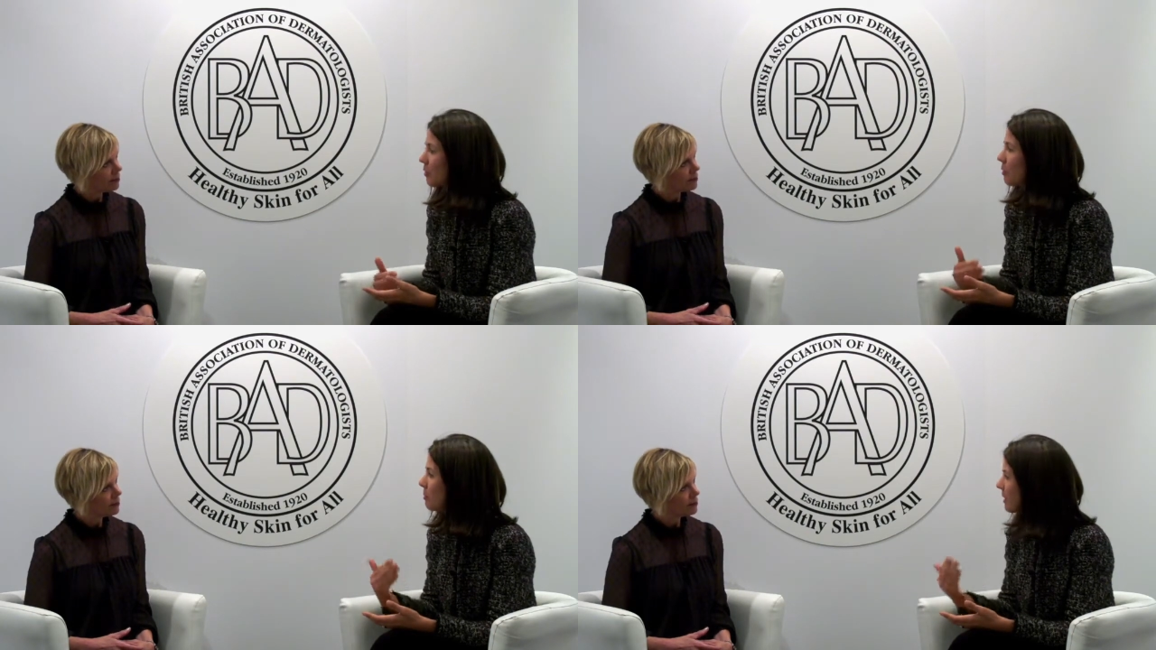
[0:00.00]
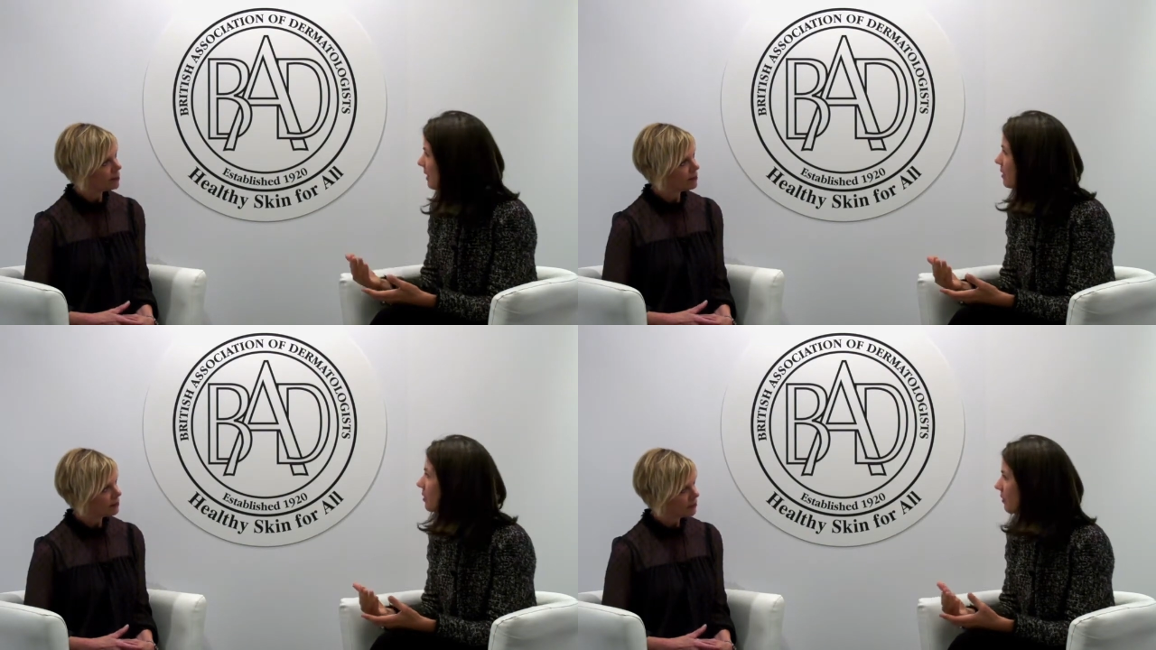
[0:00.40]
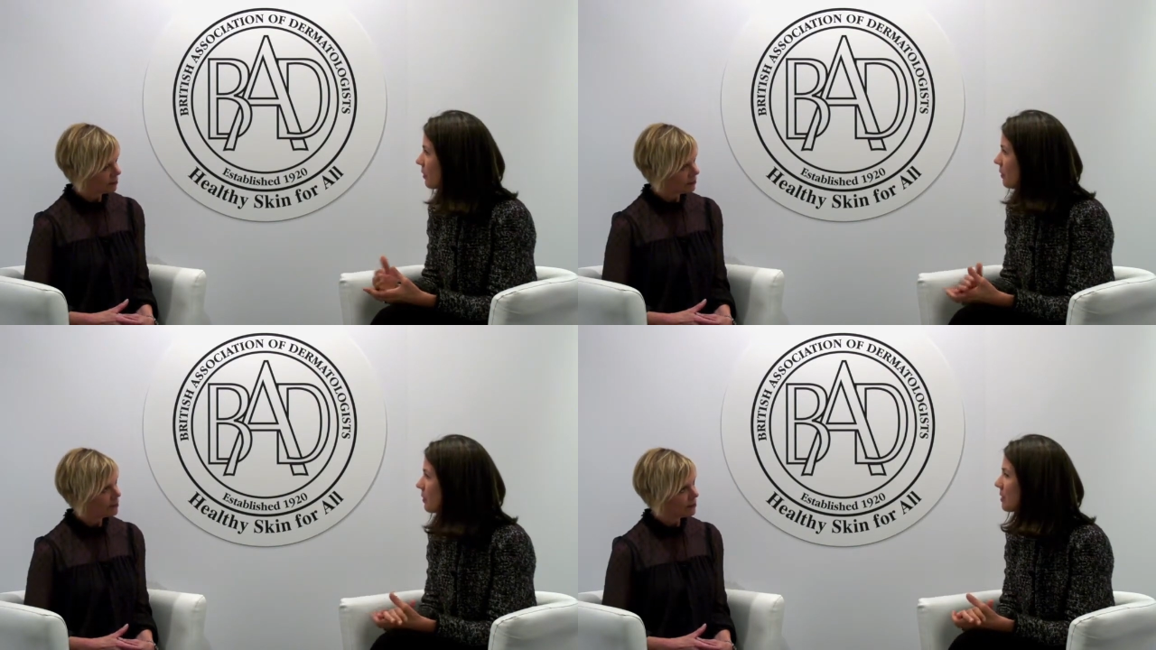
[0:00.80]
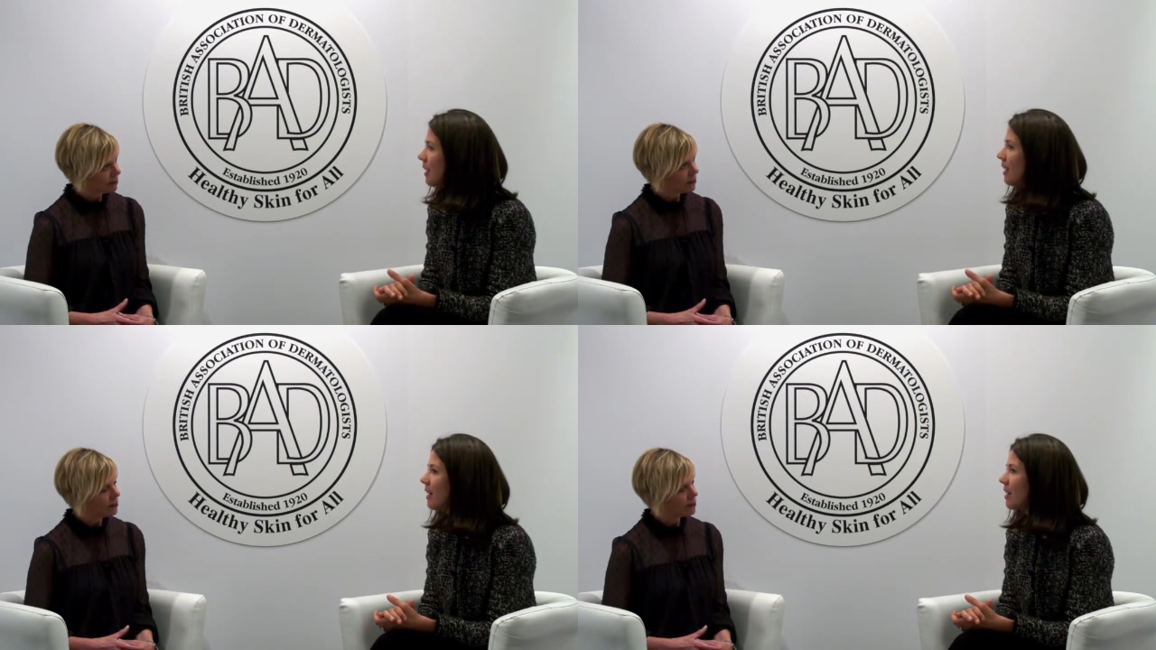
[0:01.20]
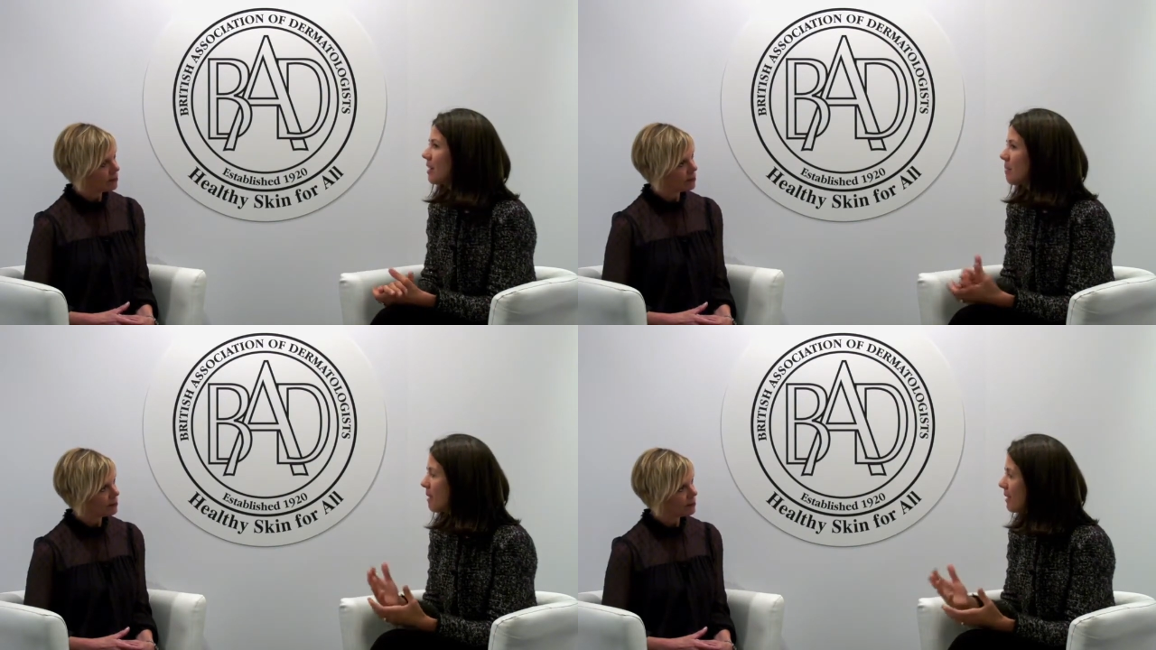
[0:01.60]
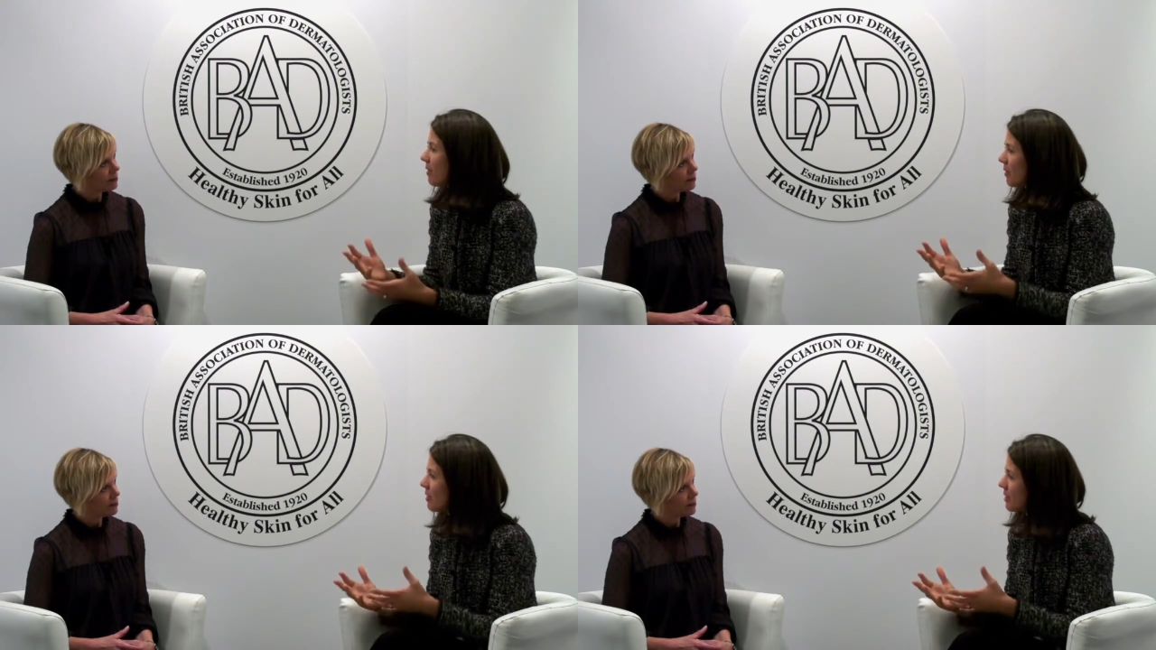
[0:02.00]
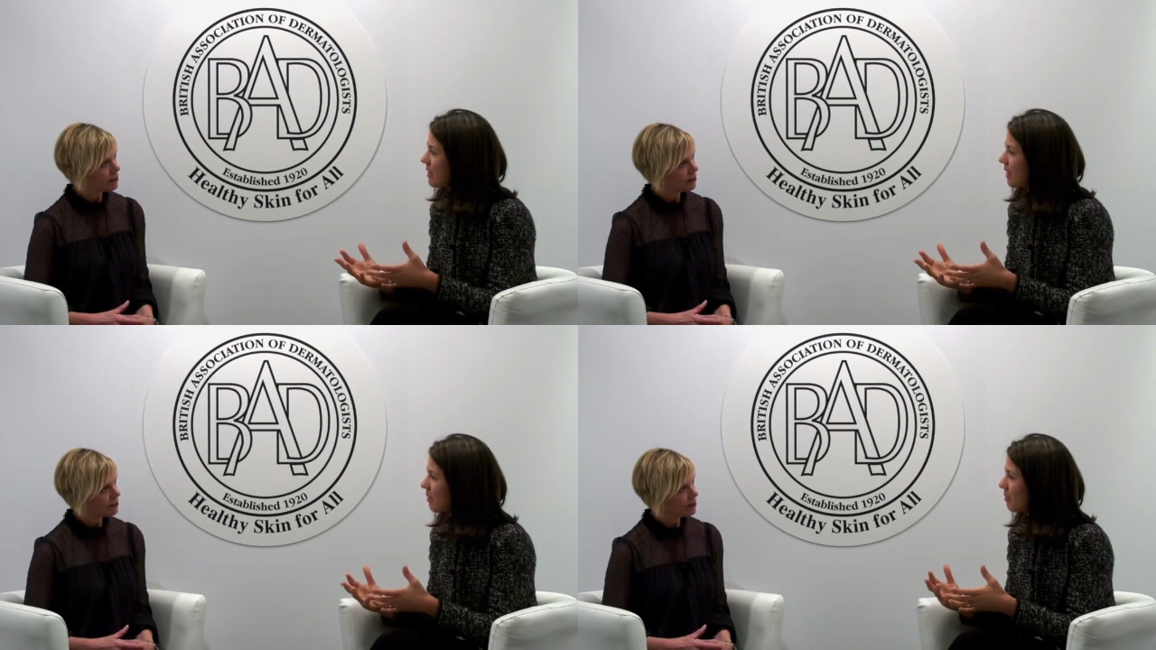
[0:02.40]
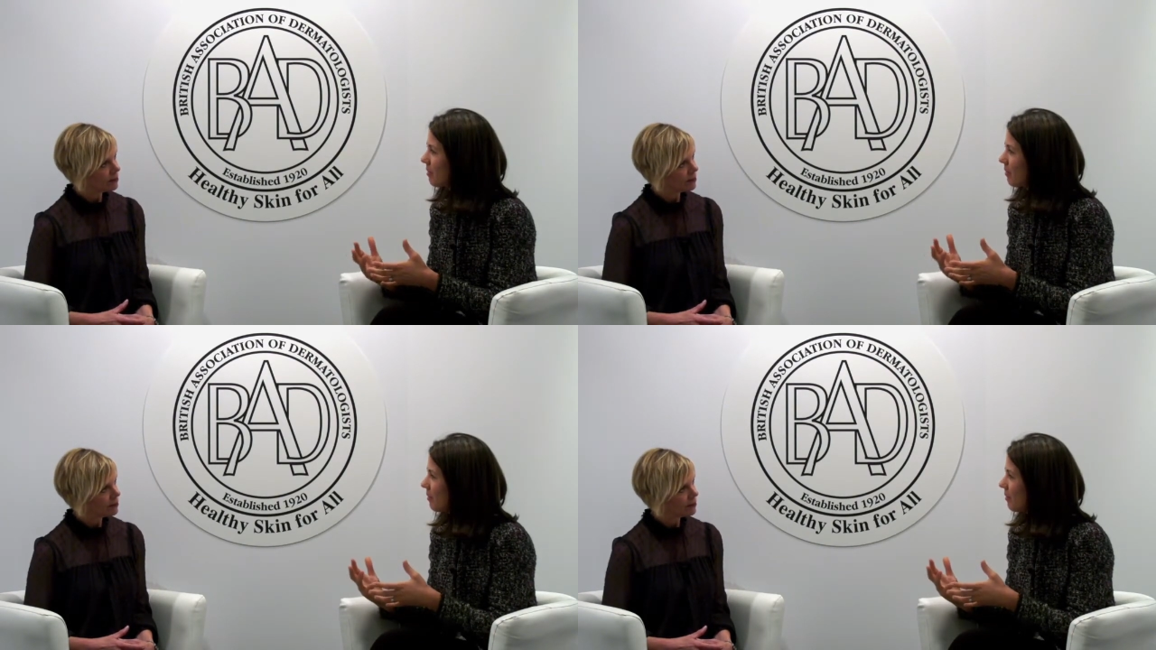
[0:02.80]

Speaker 1: groups and interviews to better understand